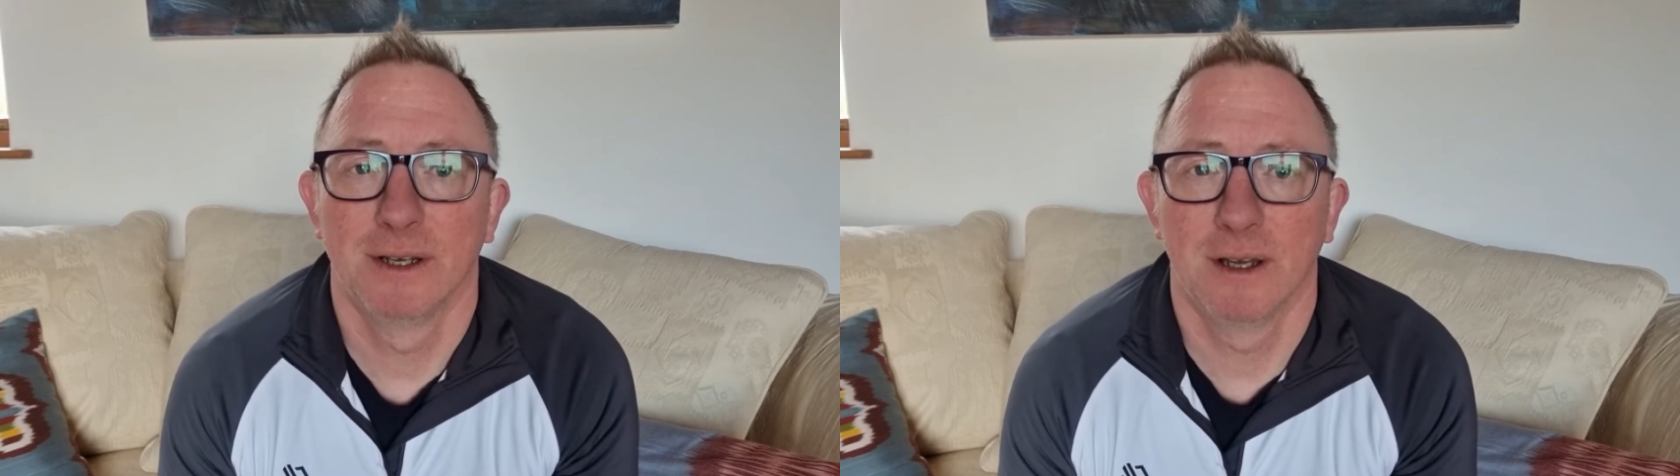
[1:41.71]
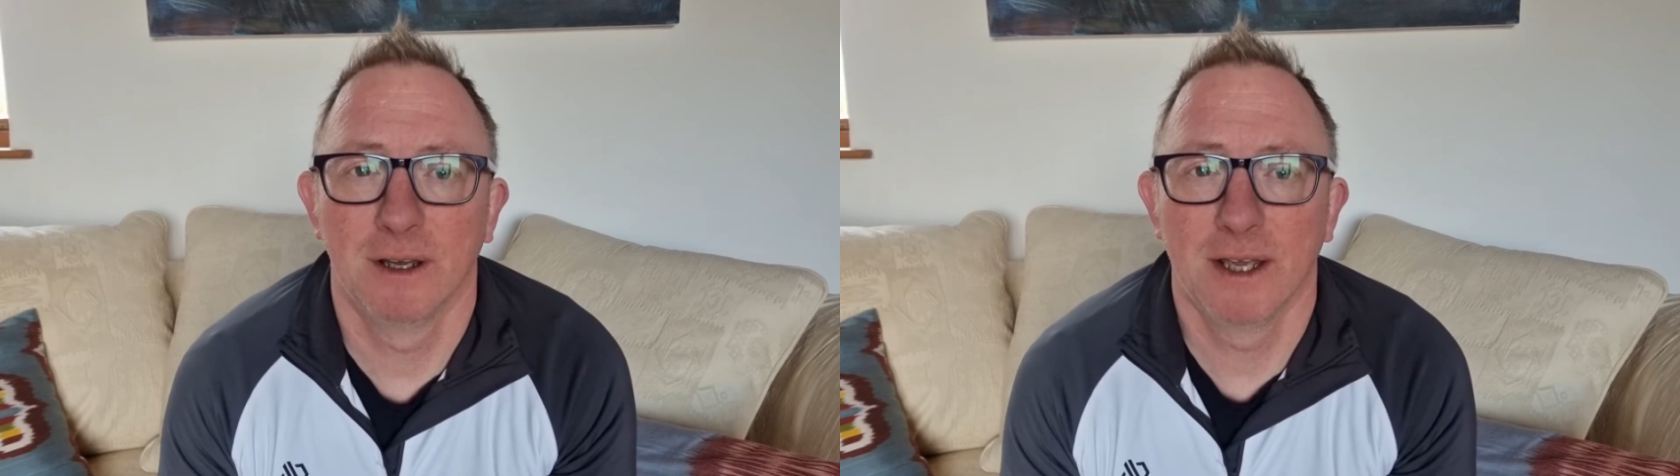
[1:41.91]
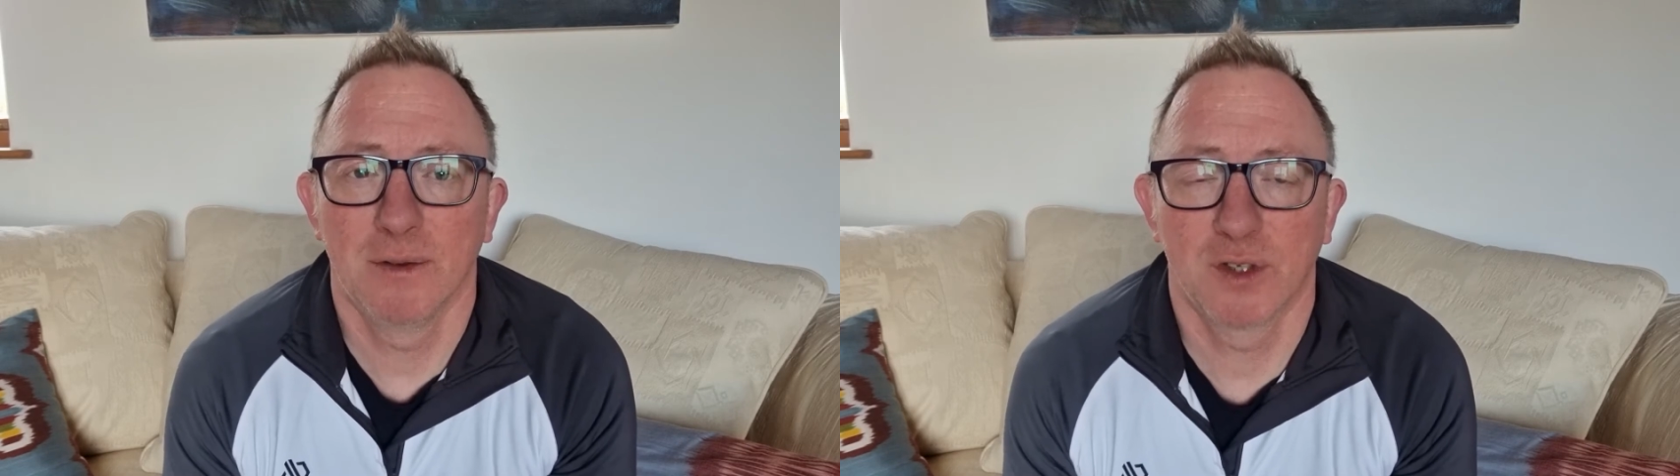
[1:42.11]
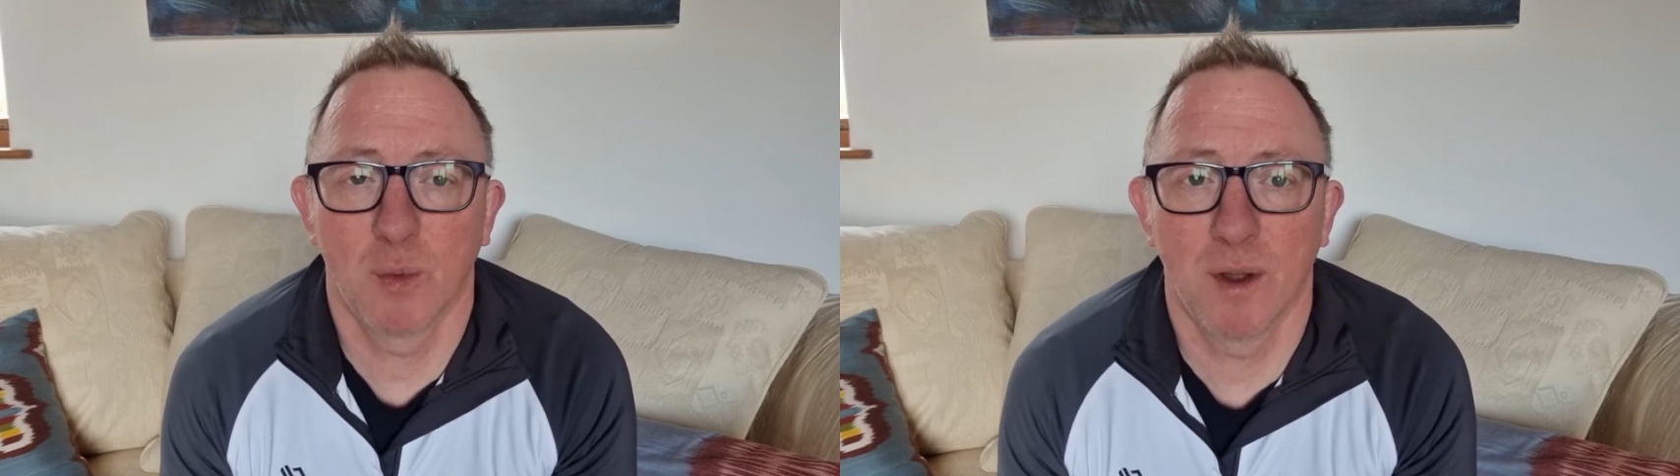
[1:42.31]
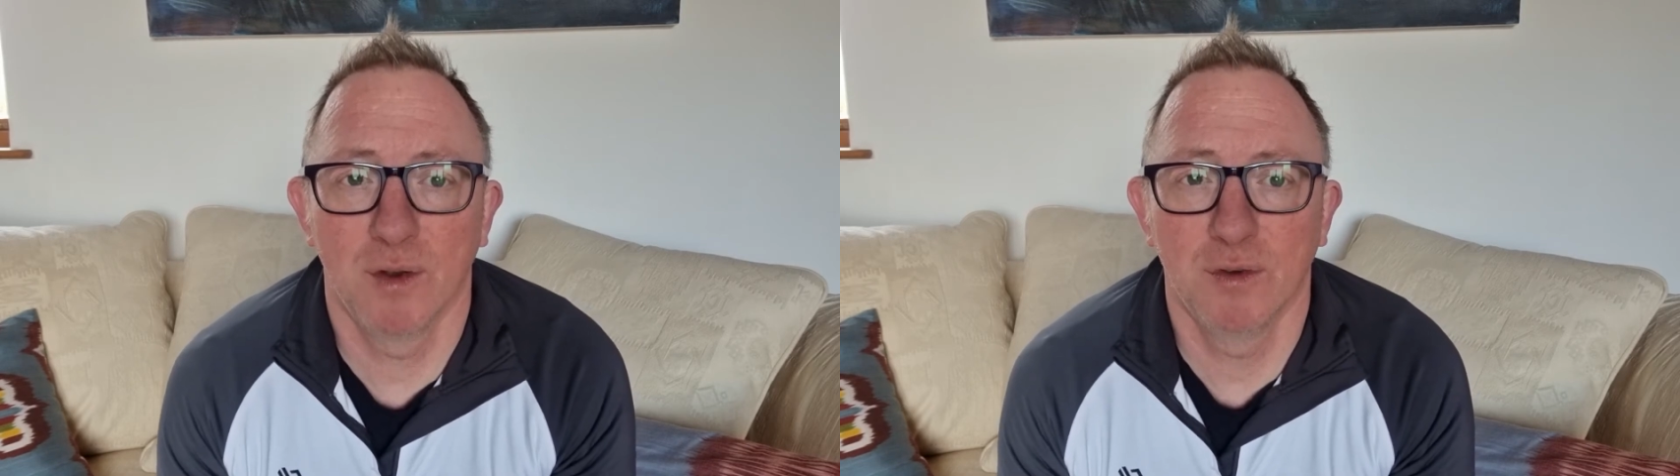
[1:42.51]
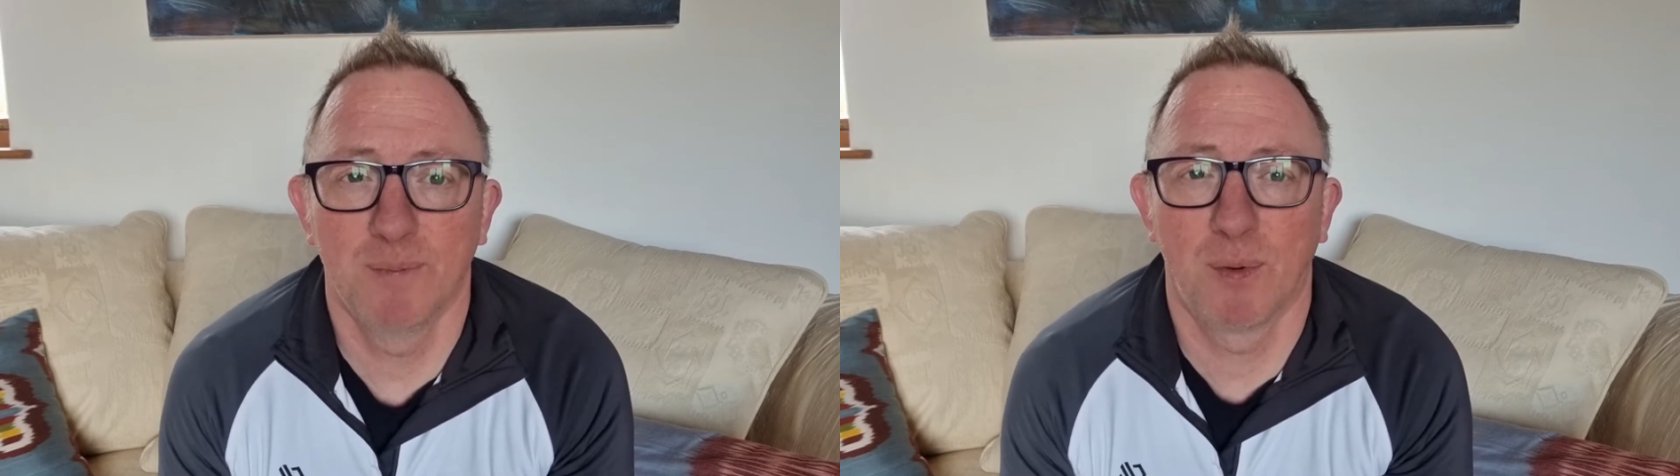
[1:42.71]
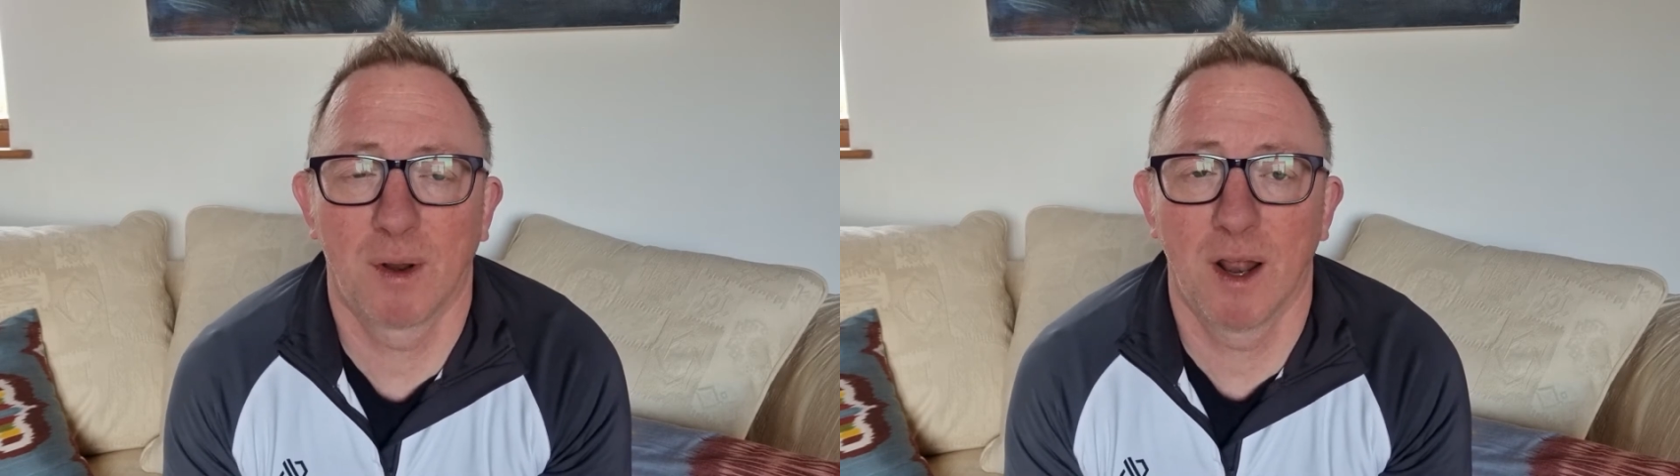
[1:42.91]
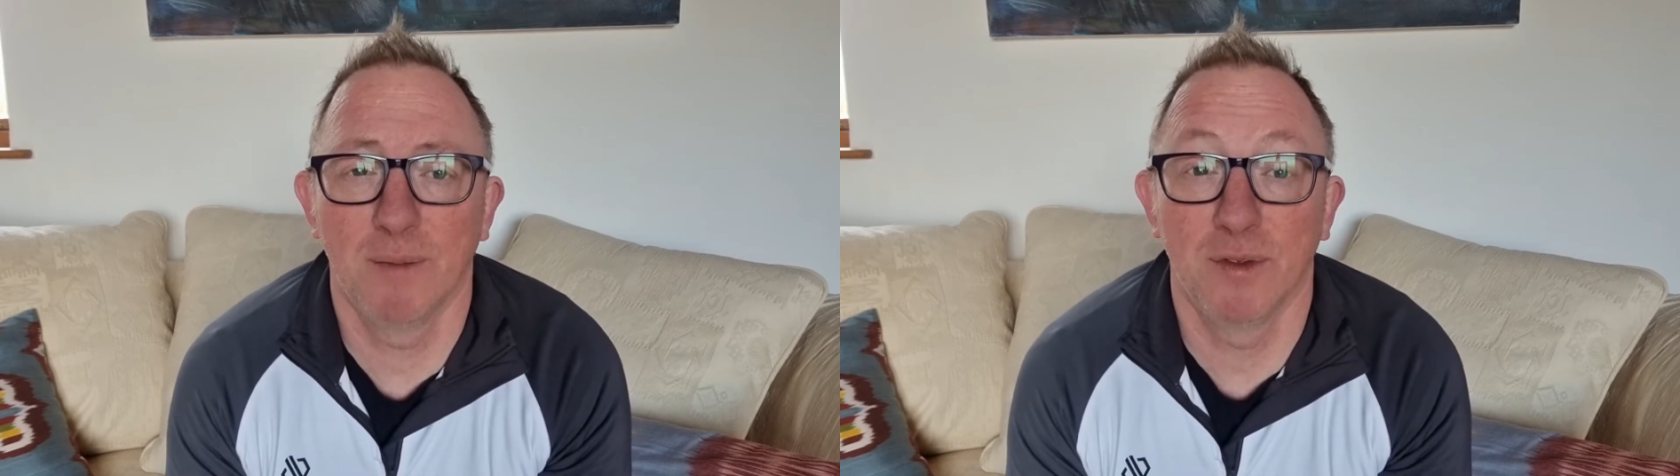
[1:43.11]
Uh, he was the one who
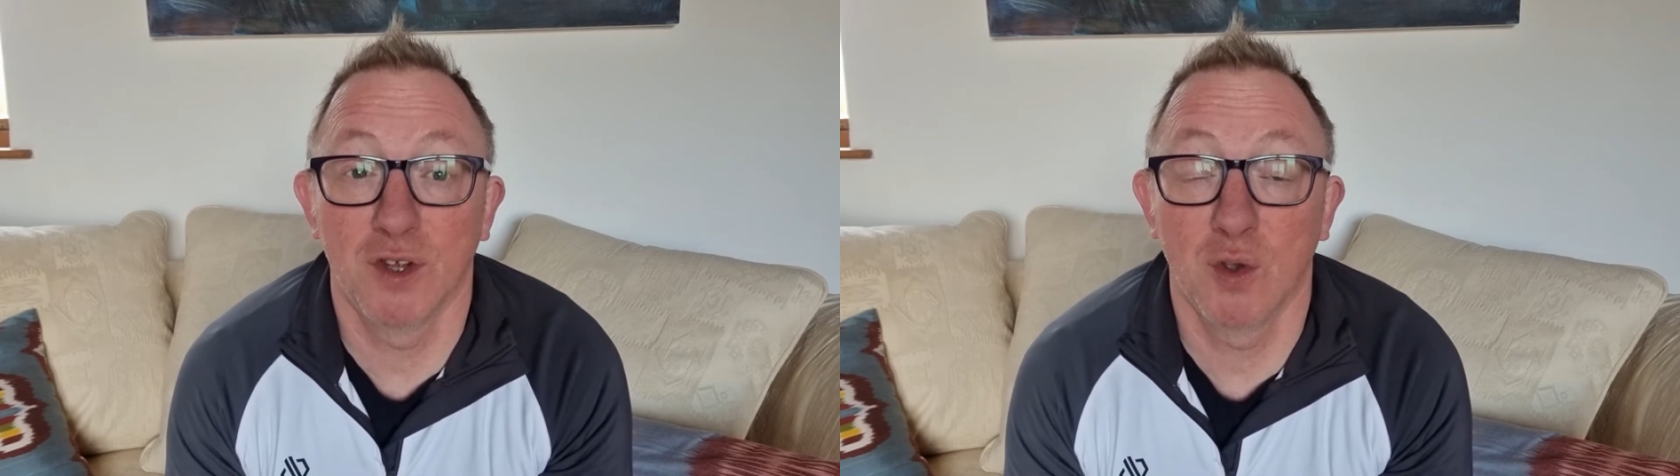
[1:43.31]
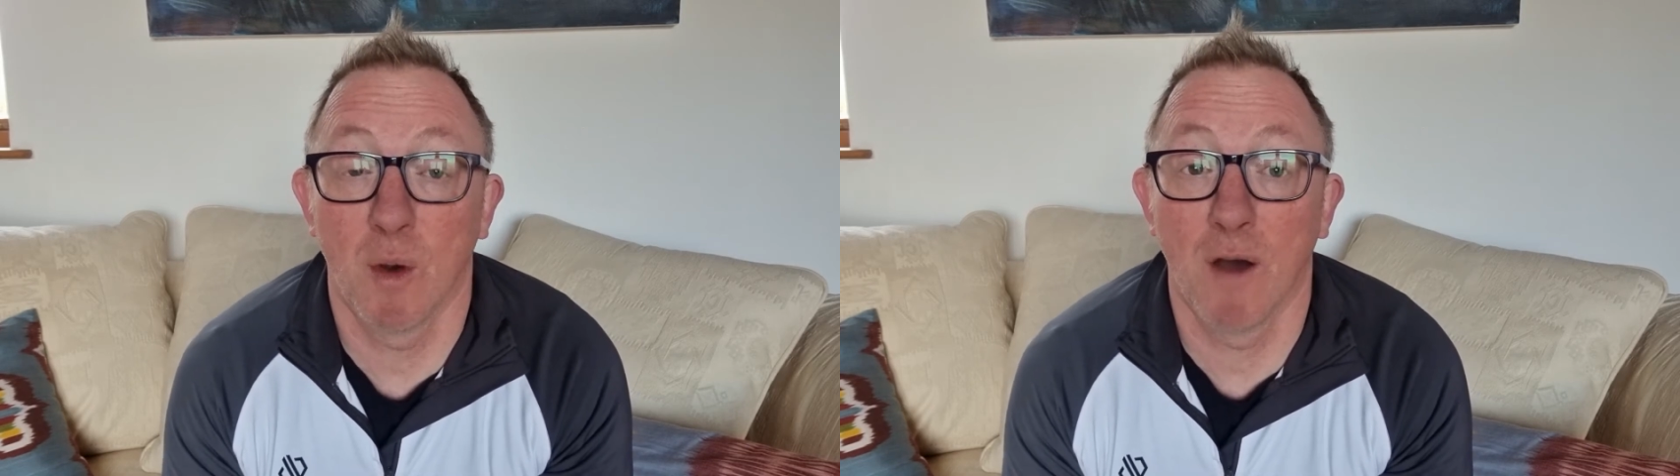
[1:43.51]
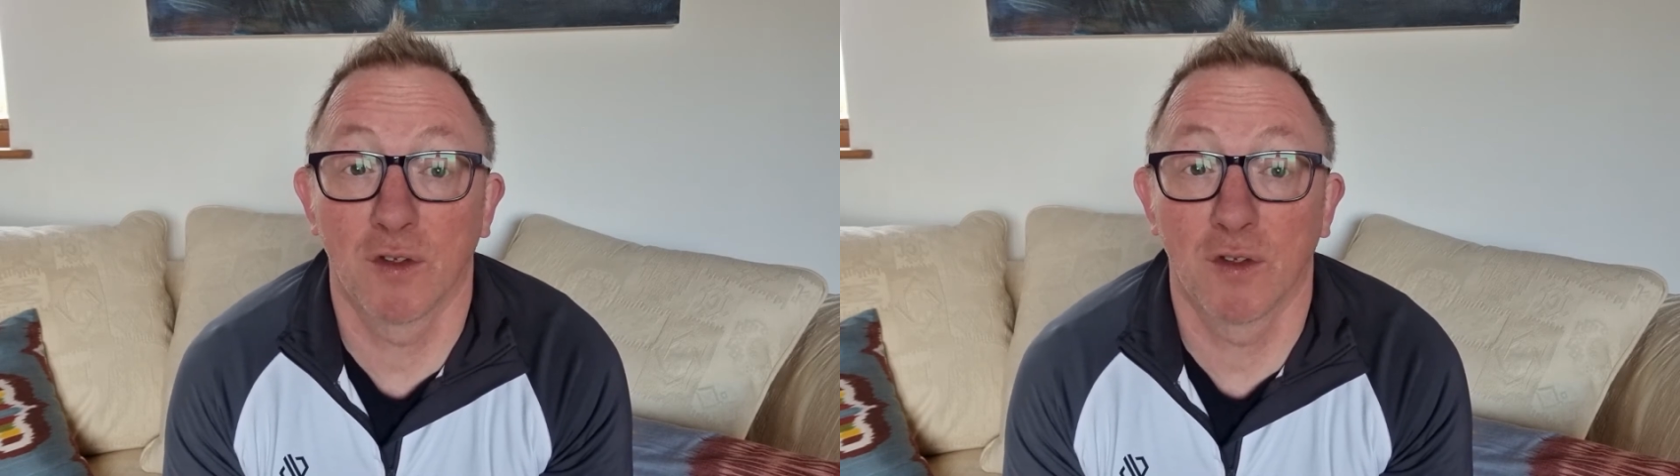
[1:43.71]
proclaimed that you are